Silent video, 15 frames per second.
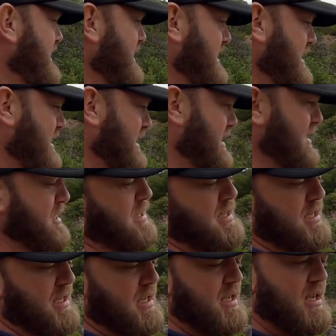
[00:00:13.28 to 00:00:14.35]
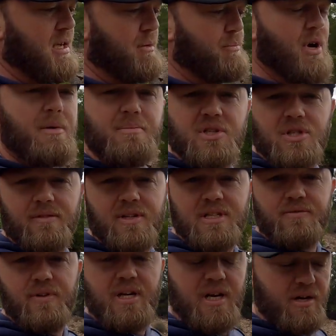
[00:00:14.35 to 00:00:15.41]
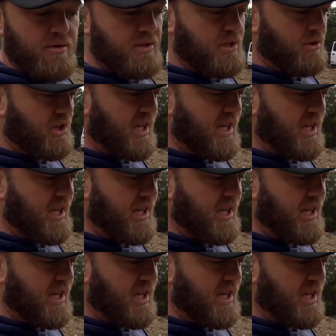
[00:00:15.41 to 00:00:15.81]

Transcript: the purpose of this video is to